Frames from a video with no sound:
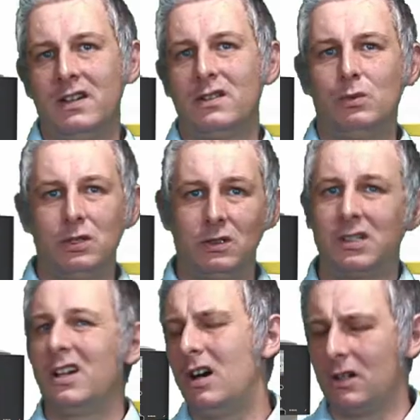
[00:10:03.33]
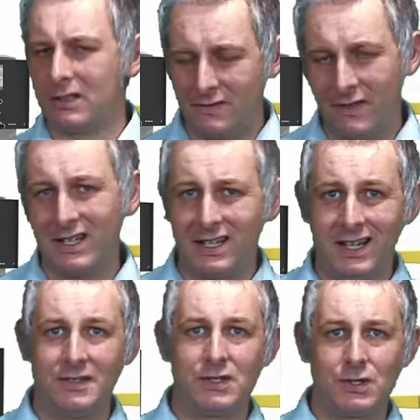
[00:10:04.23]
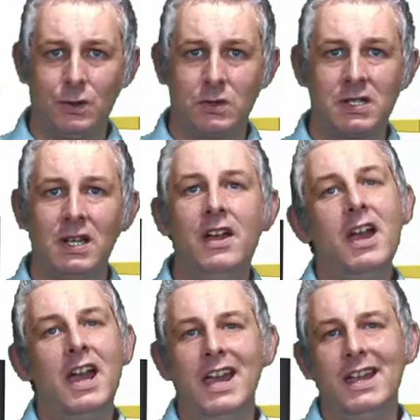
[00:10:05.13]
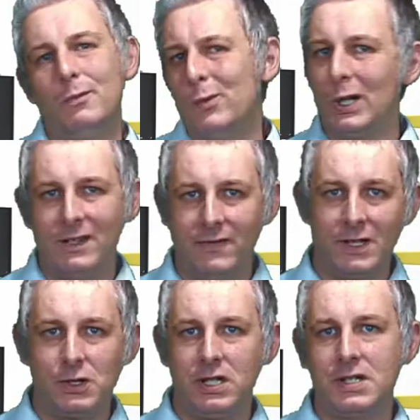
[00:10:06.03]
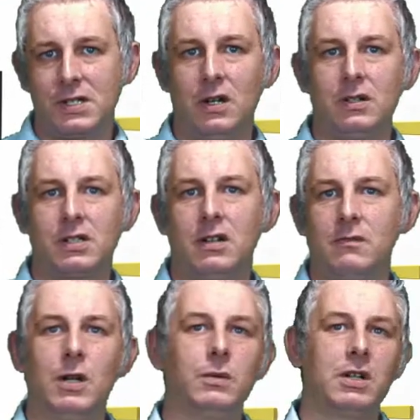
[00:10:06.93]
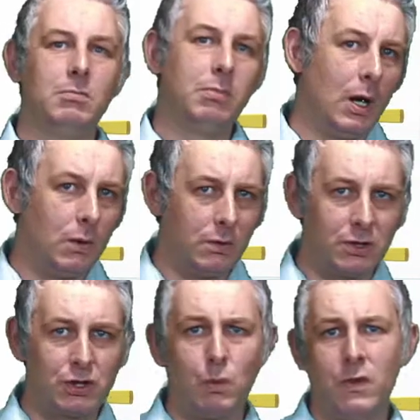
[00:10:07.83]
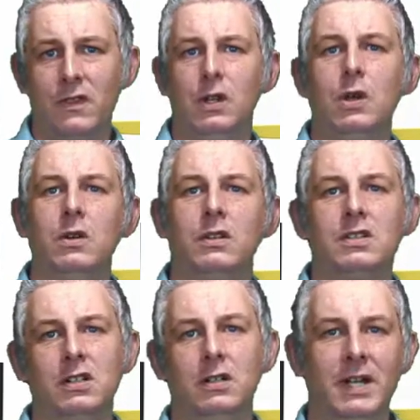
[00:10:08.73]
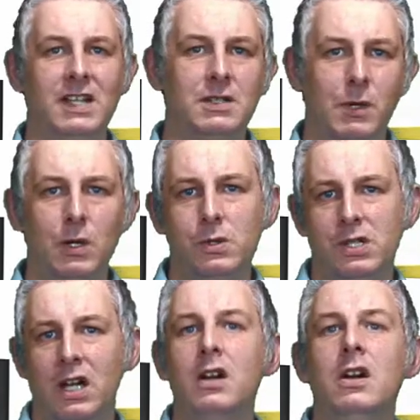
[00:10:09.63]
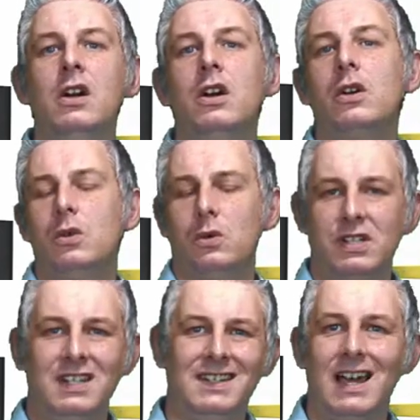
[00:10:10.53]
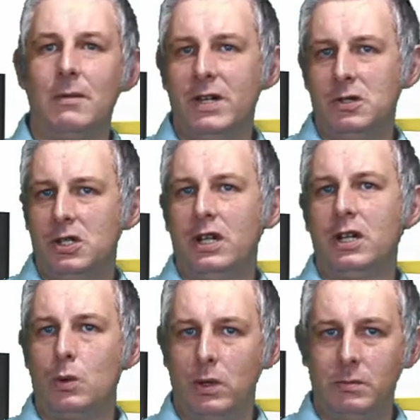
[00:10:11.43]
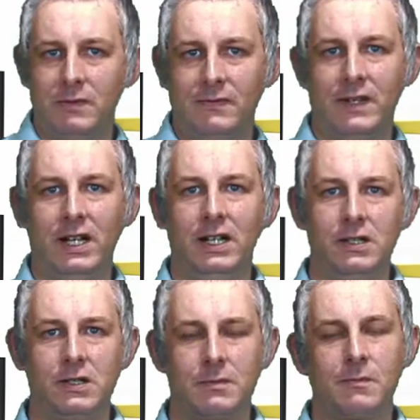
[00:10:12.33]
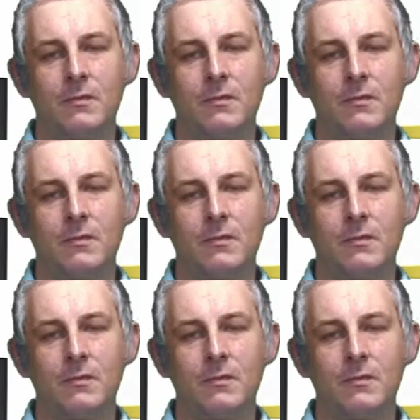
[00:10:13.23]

the world can't defend against salt. it will eventually start to corrode components with long-term exposure, causing damage and equipment failures.